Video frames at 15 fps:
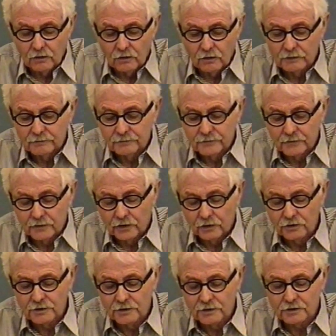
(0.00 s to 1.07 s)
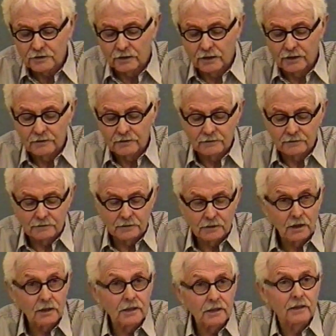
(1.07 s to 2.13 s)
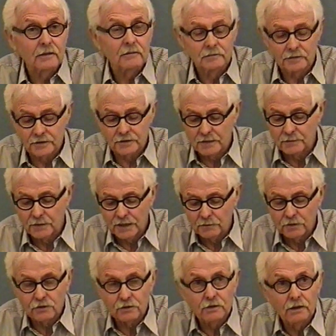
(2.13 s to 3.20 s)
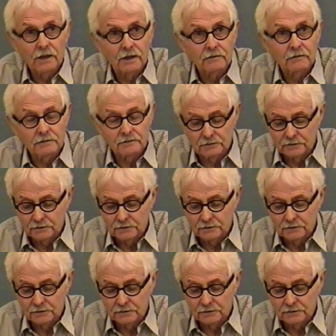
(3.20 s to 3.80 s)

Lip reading: oh, there's this guy, Cunningham, same name as you have.